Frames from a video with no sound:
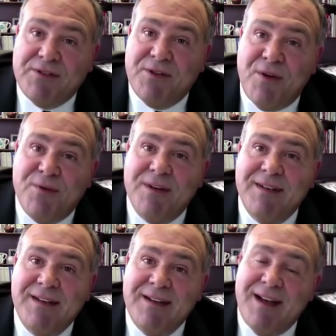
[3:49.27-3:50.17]
So
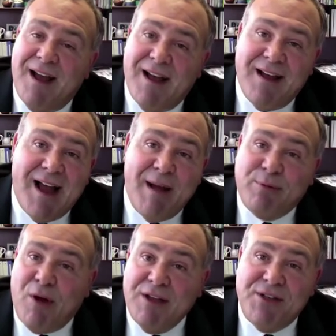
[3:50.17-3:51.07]
I
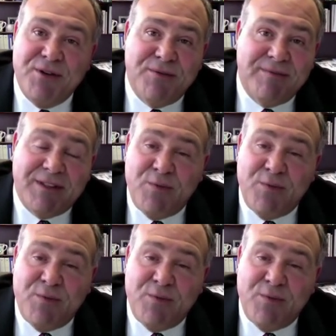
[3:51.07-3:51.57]
applaud you.